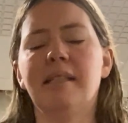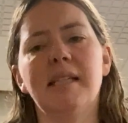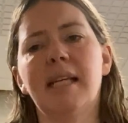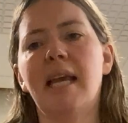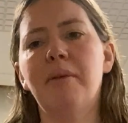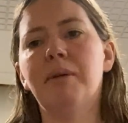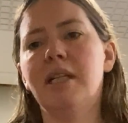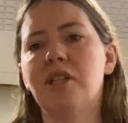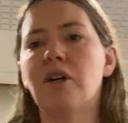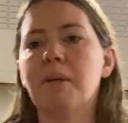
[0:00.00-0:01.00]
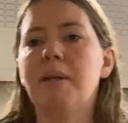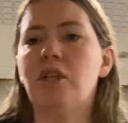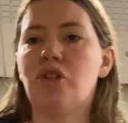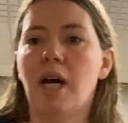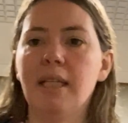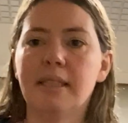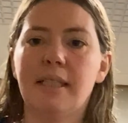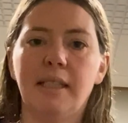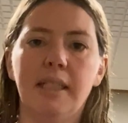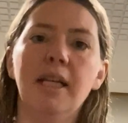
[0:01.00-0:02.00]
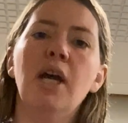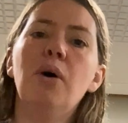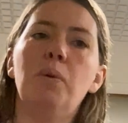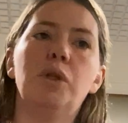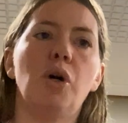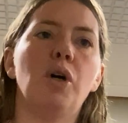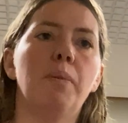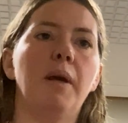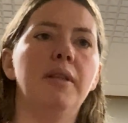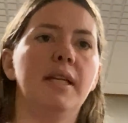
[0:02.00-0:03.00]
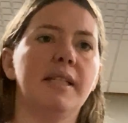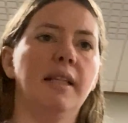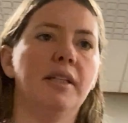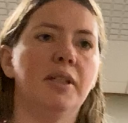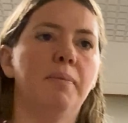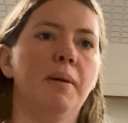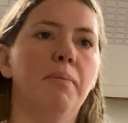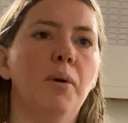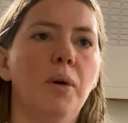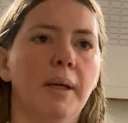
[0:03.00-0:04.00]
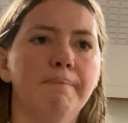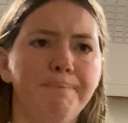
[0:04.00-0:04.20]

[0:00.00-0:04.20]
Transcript: And again, when I talk about the trial study, we'll talk about this a little bit more.